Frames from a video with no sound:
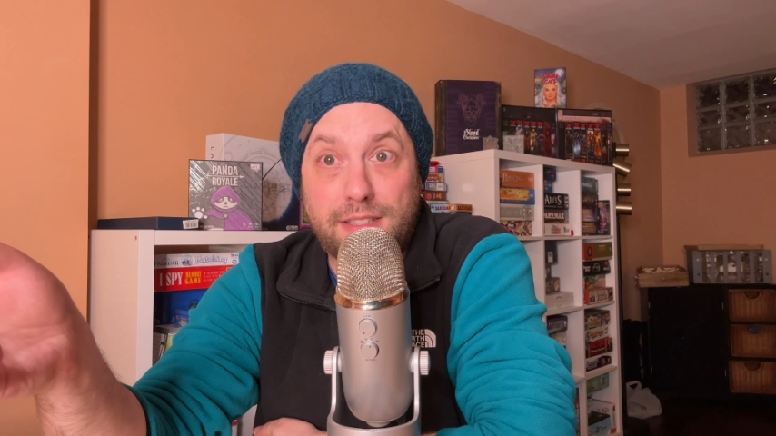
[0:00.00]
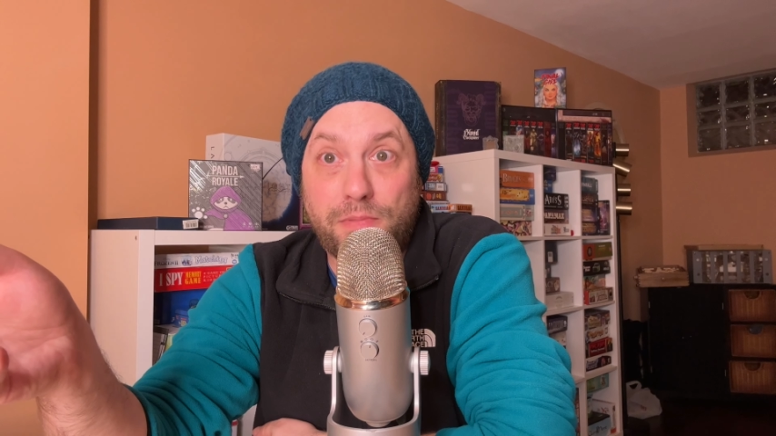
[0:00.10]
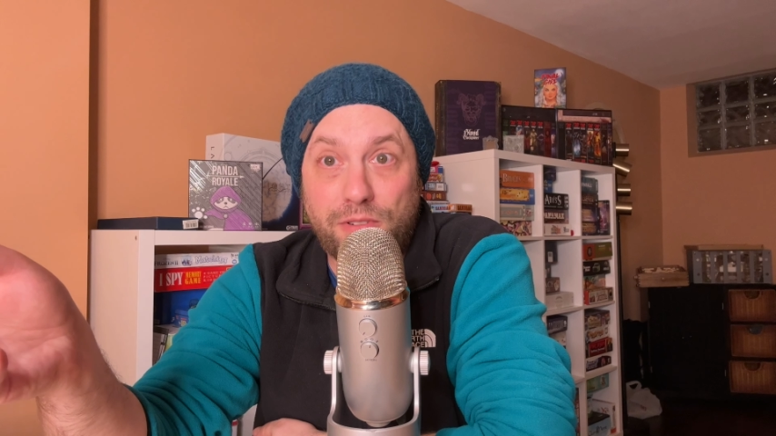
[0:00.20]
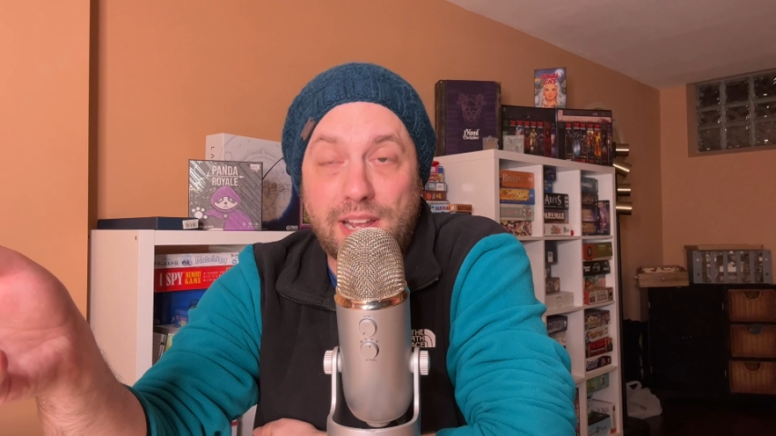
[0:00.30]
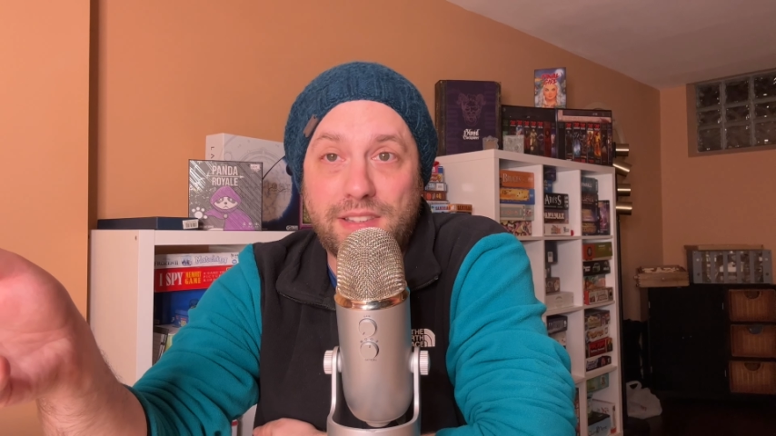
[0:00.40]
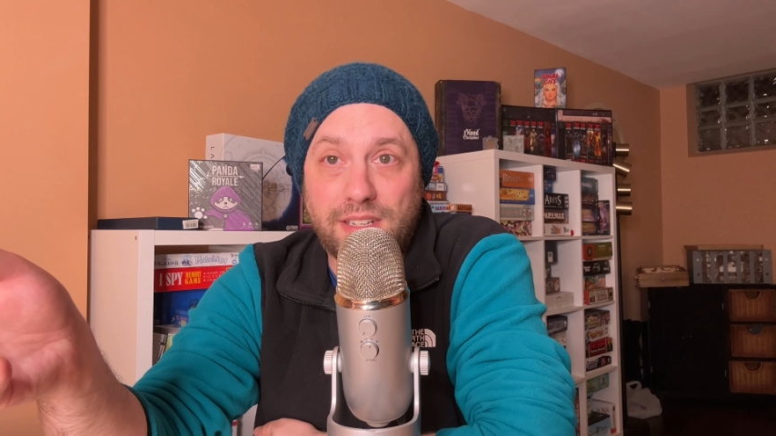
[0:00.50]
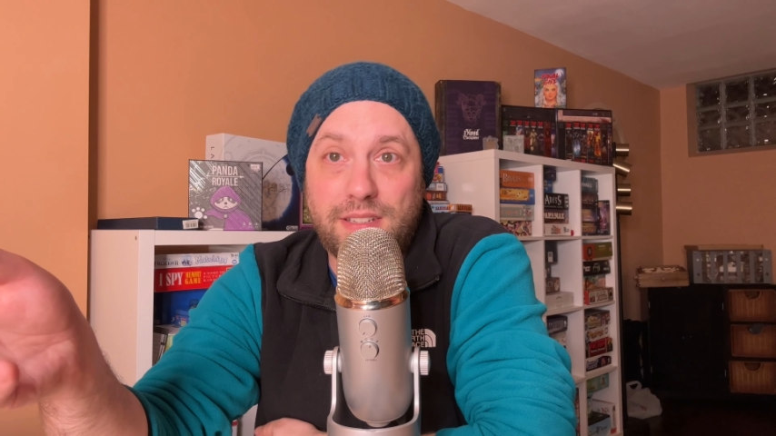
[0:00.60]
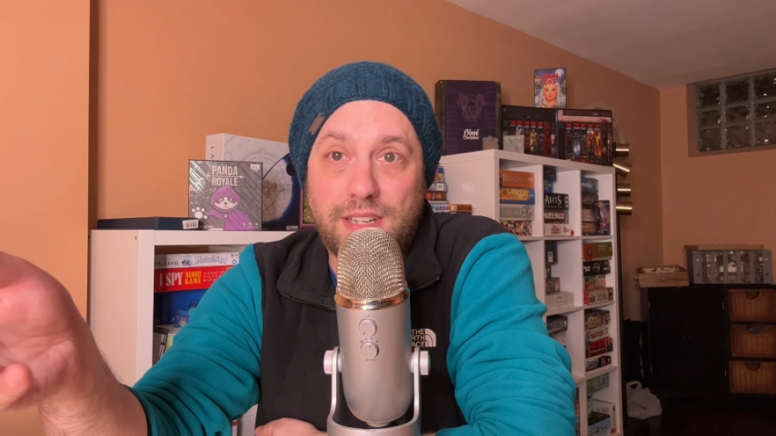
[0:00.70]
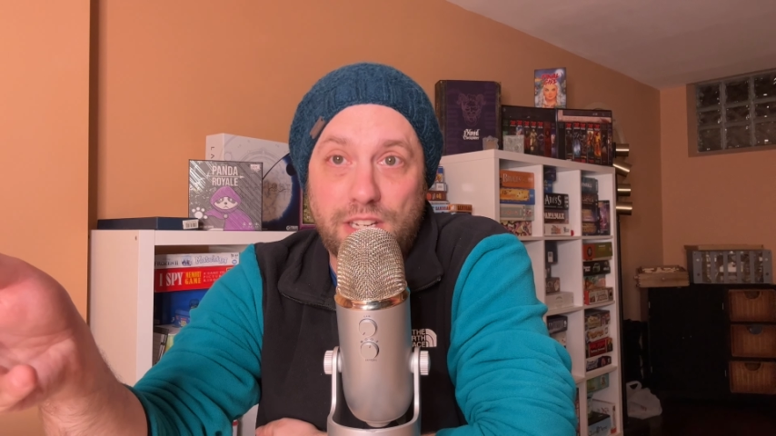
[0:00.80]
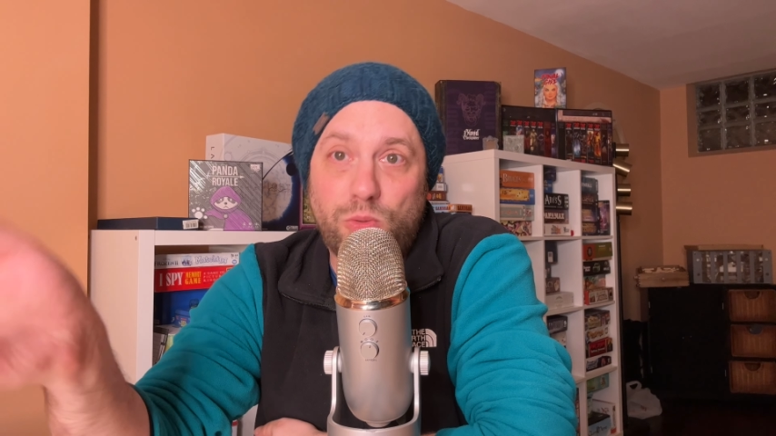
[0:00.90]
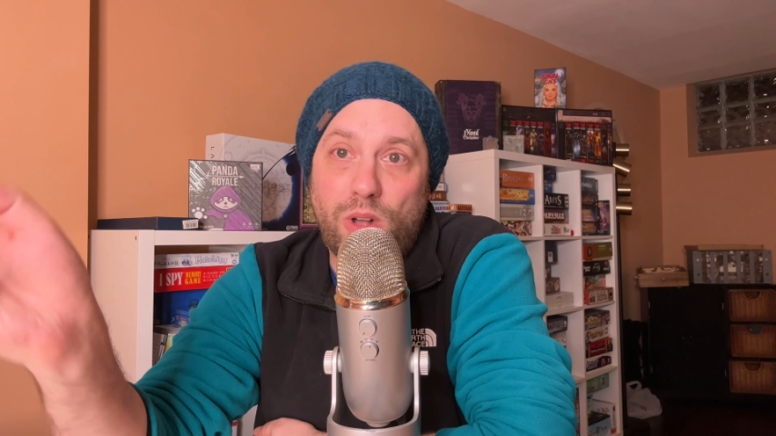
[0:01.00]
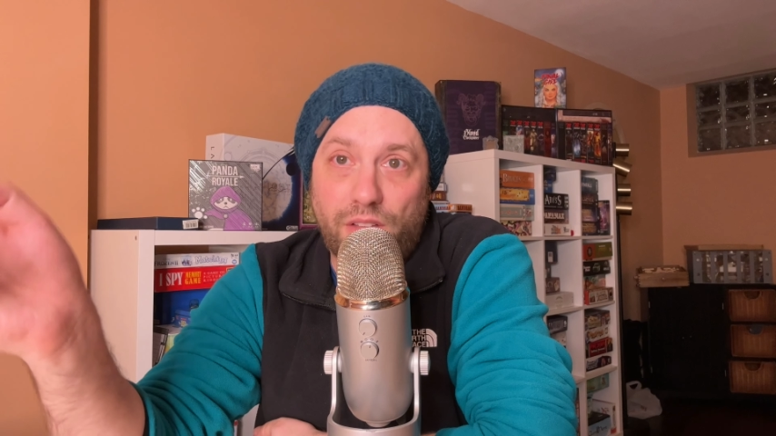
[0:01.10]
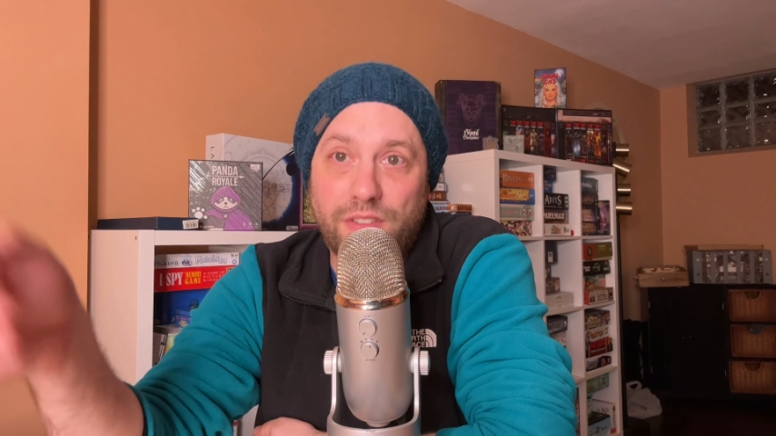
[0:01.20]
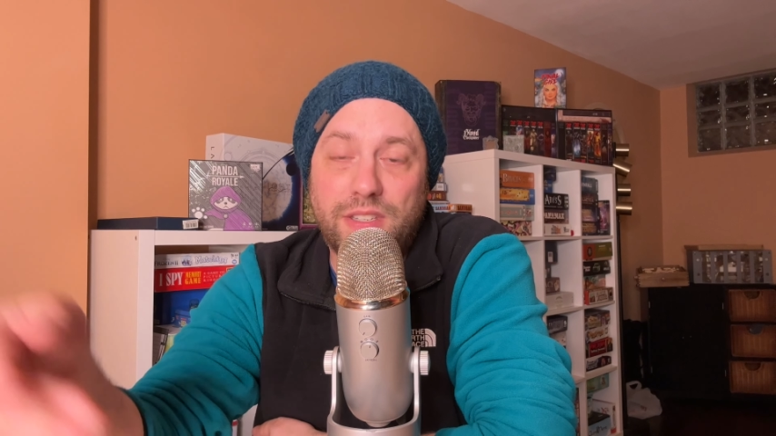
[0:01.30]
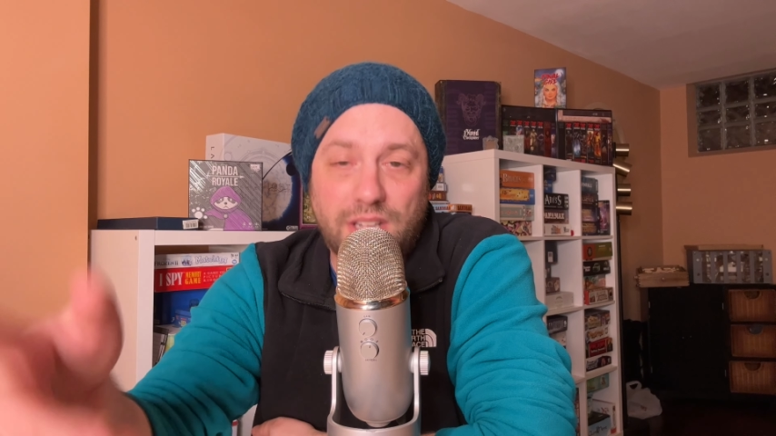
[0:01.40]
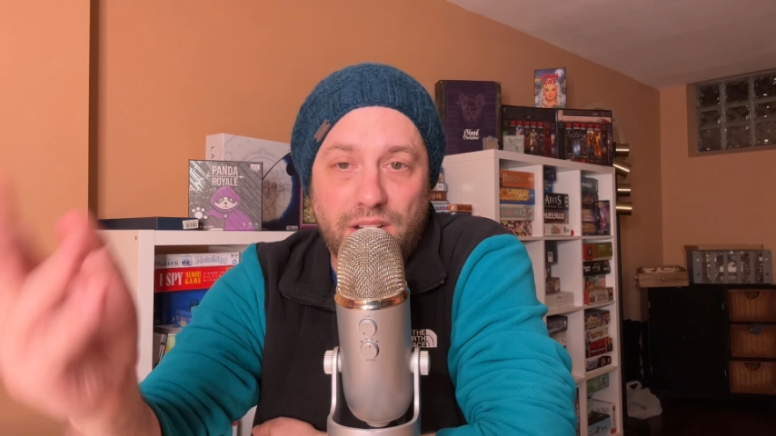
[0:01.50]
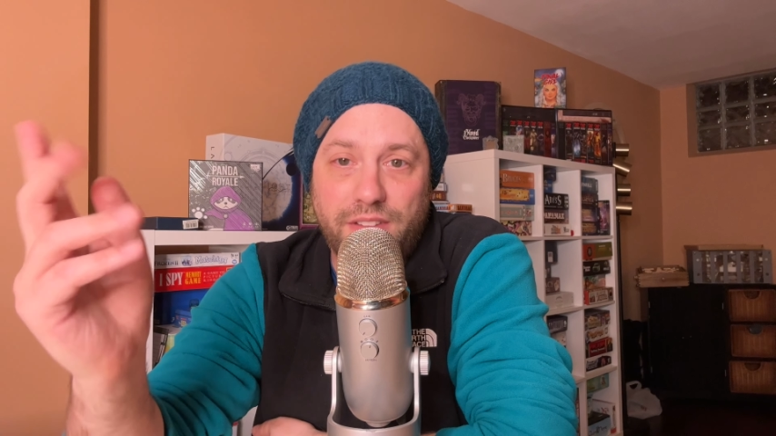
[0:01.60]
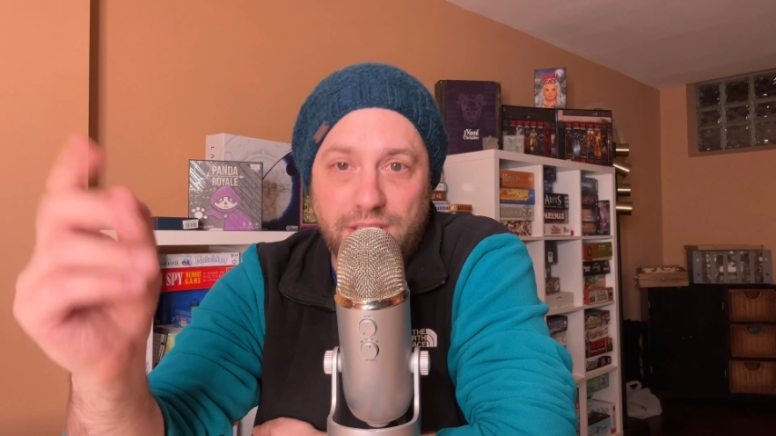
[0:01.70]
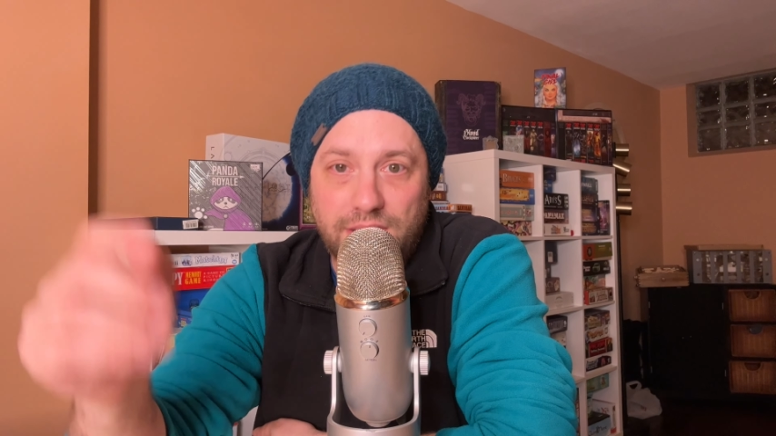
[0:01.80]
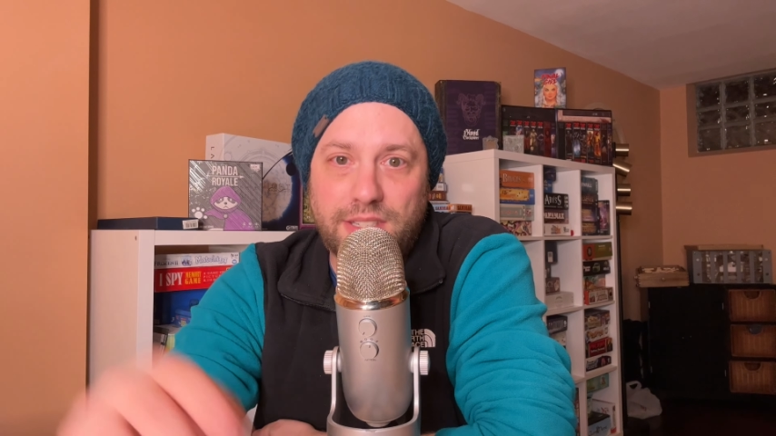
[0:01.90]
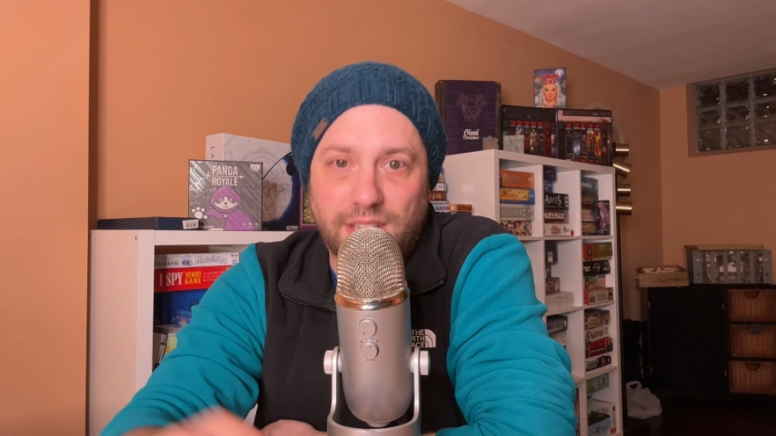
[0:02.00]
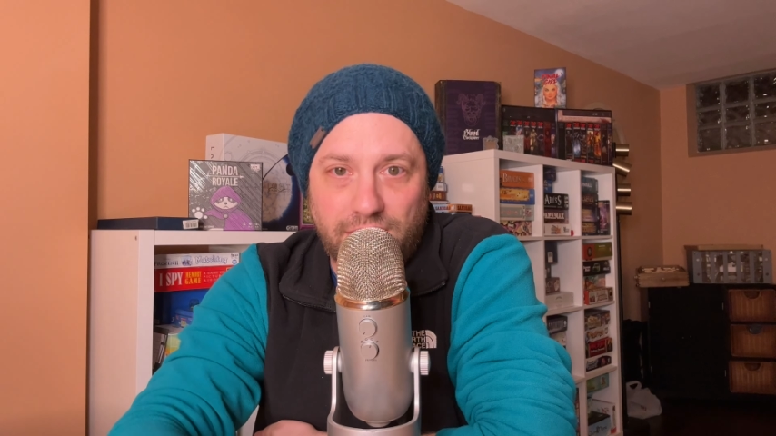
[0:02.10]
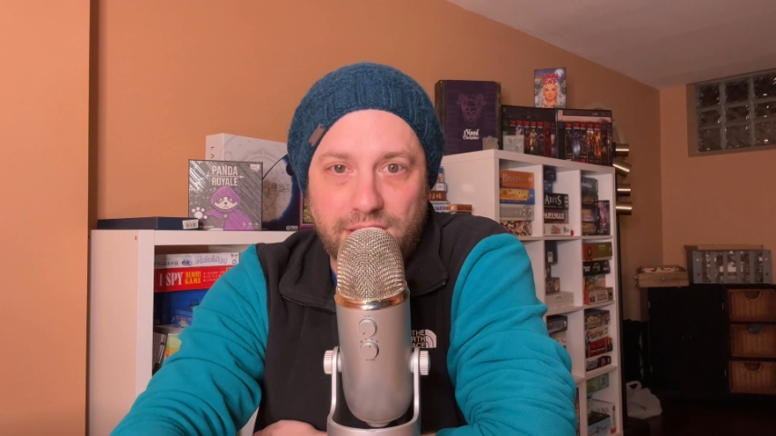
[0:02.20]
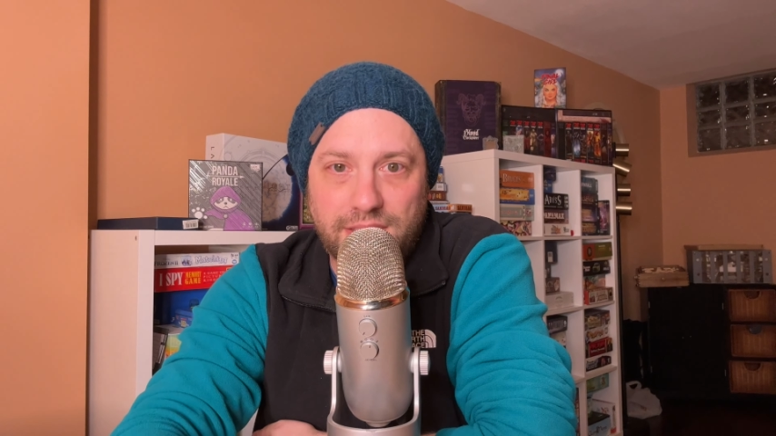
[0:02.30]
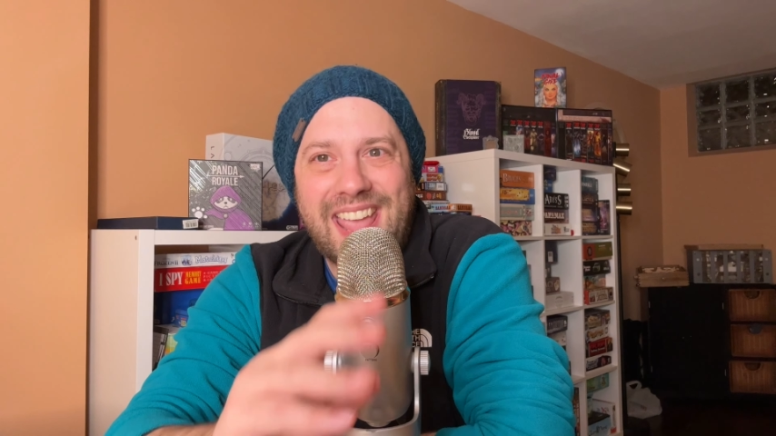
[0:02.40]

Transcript: blue die is a D12 instead of a D6.